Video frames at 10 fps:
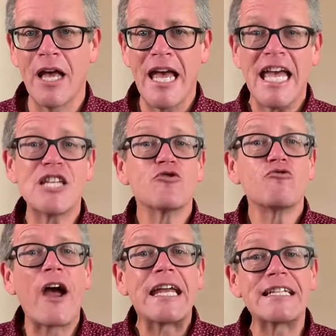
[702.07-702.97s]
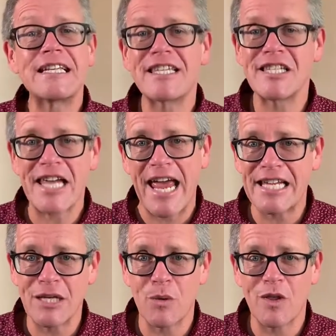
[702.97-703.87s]
his right
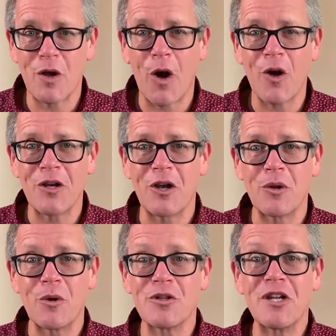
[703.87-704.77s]
standing with God, in other words.